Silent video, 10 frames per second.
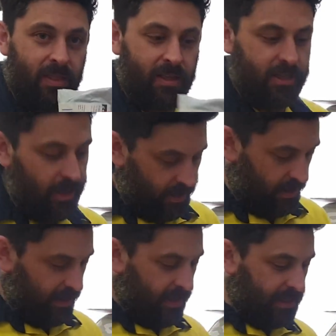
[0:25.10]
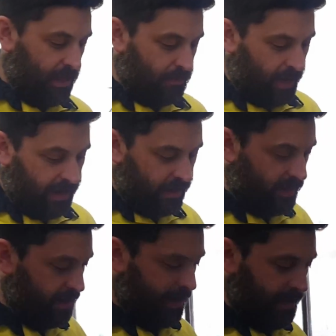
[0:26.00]
So let's unpack
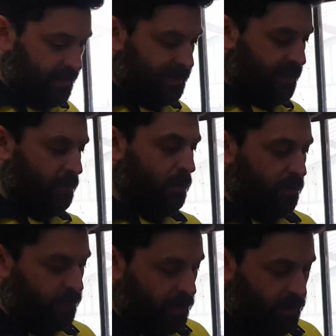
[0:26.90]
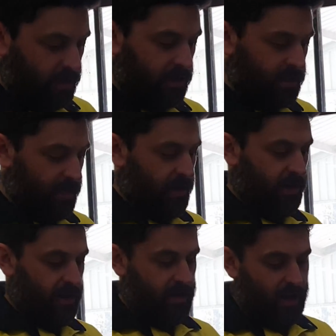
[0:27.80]
it and see what we've got.
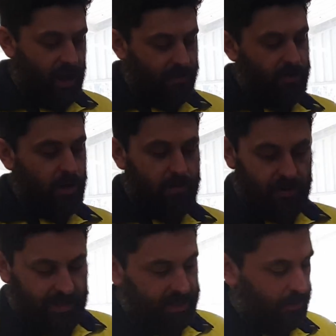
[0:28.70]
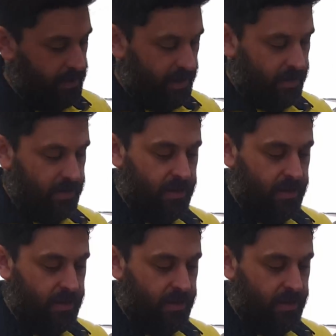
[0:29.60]
So I haven't opened this up yet.